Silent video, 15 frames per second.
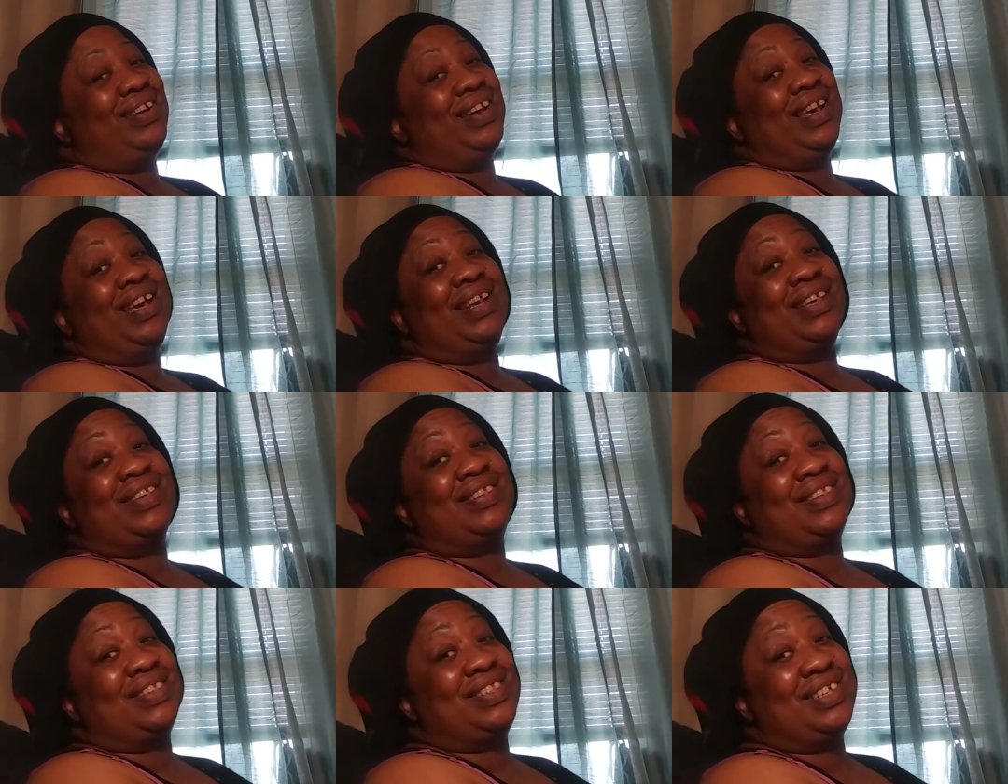That
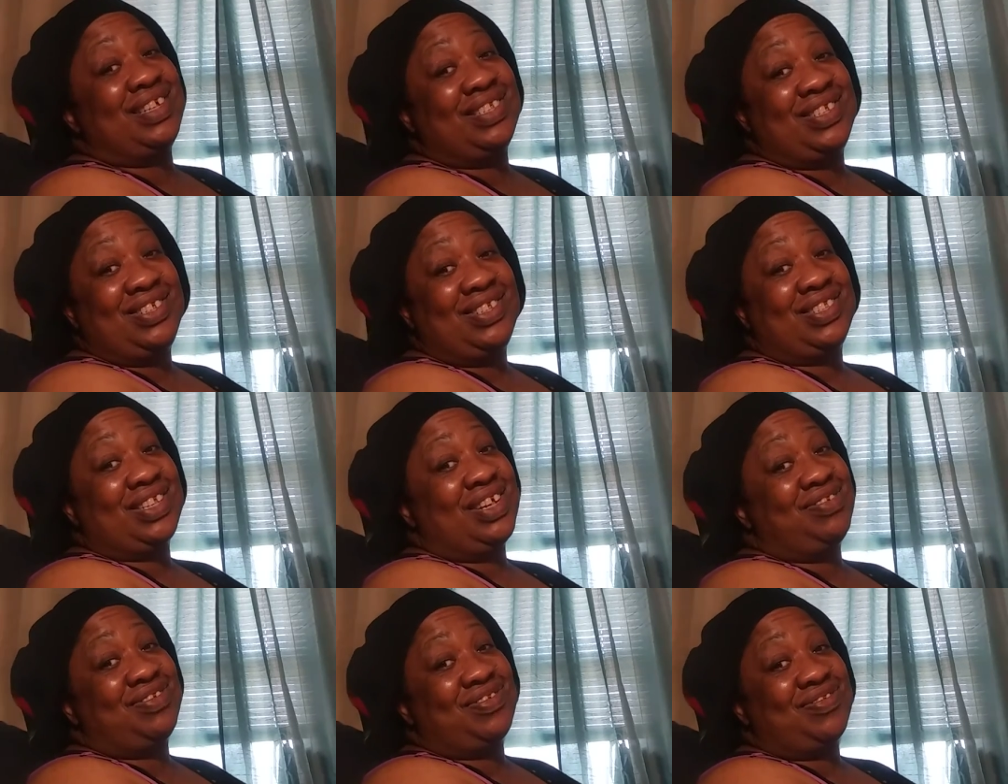is a touchy
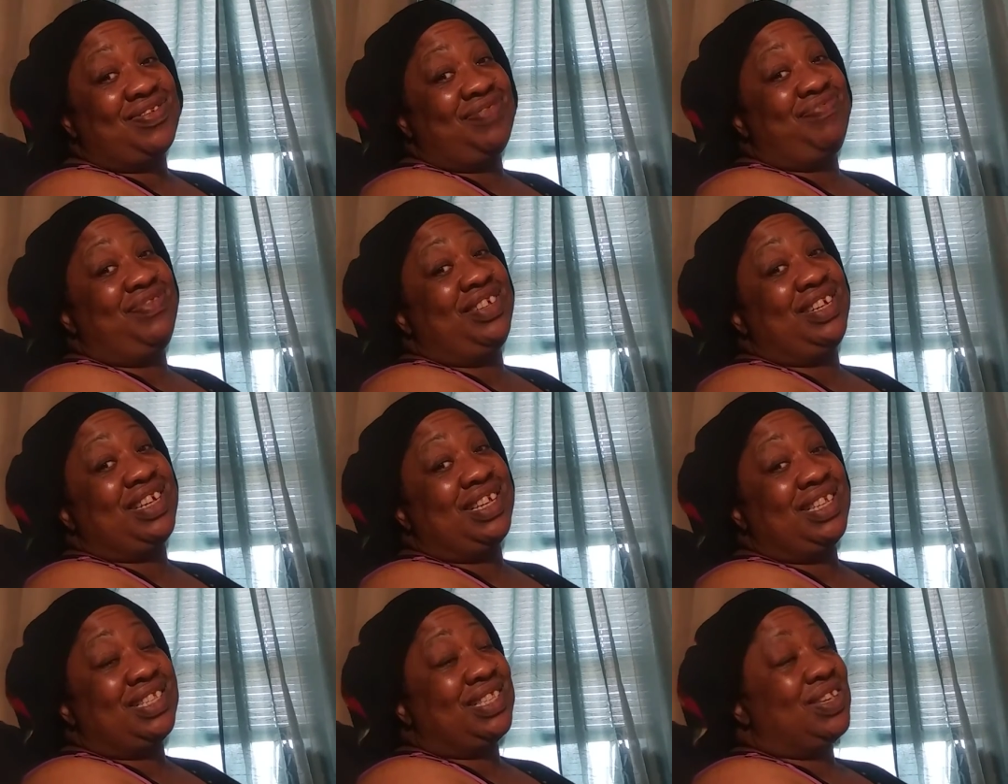subject with me
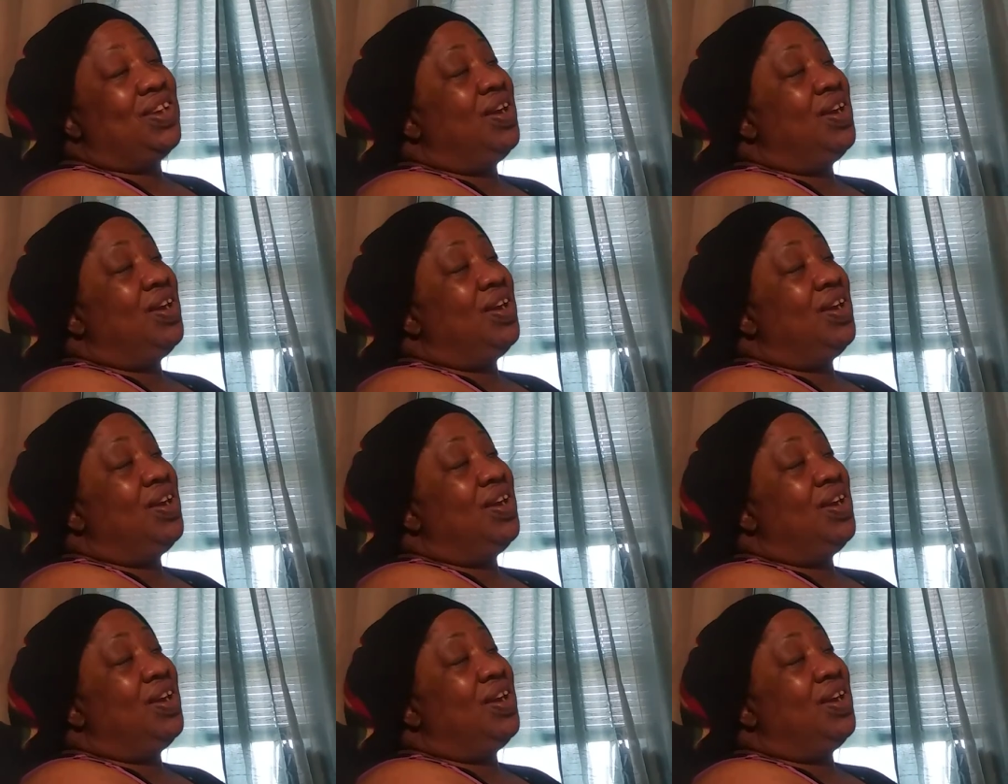because